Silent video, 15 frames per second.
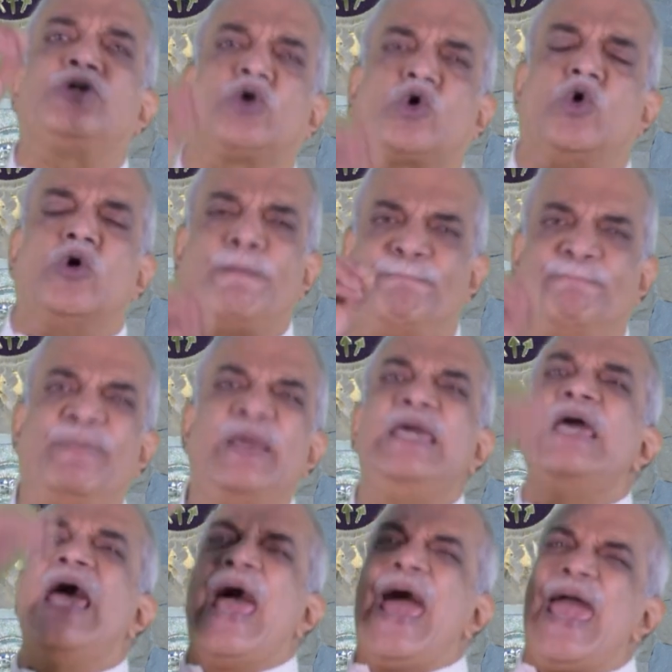could
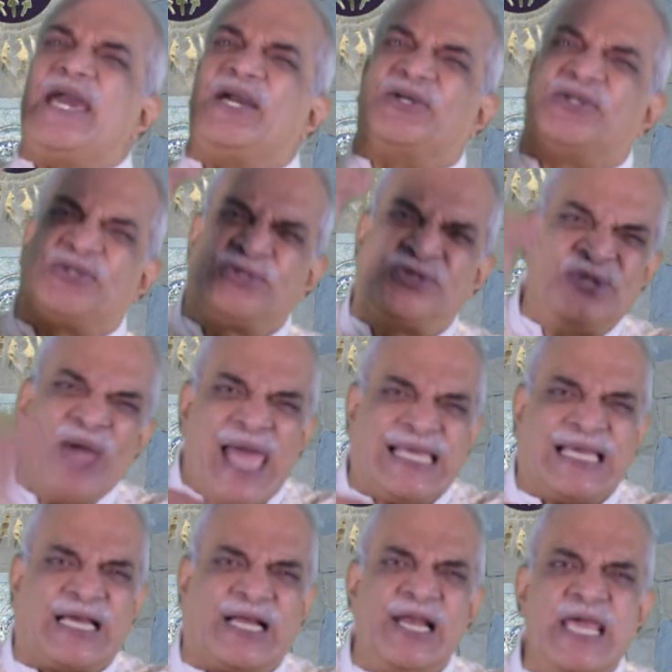be
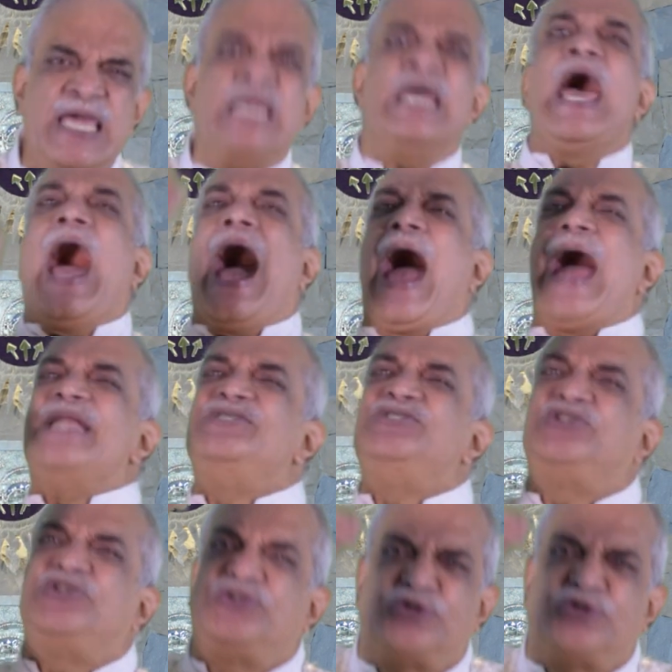exactly and